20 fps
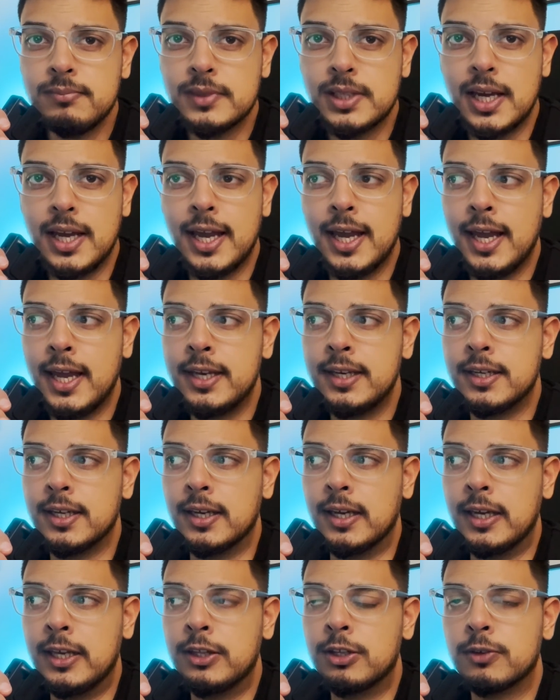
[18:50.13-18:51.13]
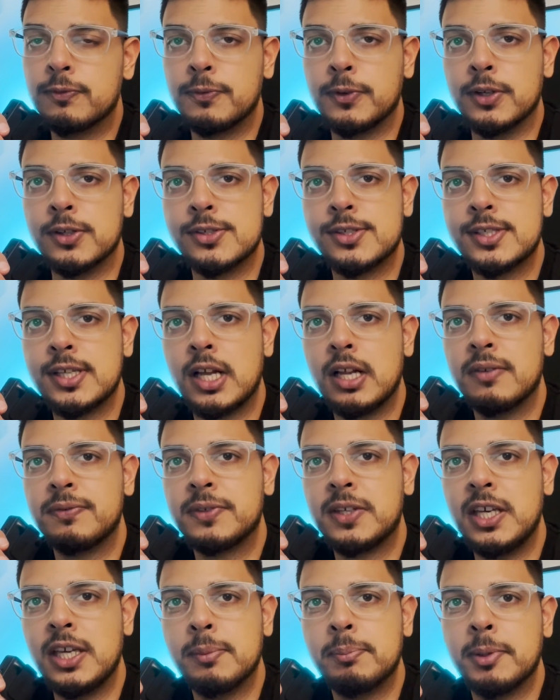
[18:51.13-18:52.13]
and either for
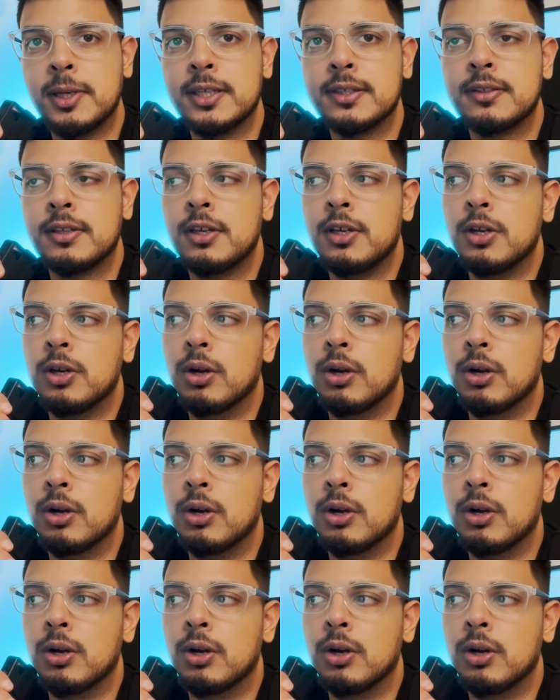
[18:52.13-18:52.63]
yourself, keep it,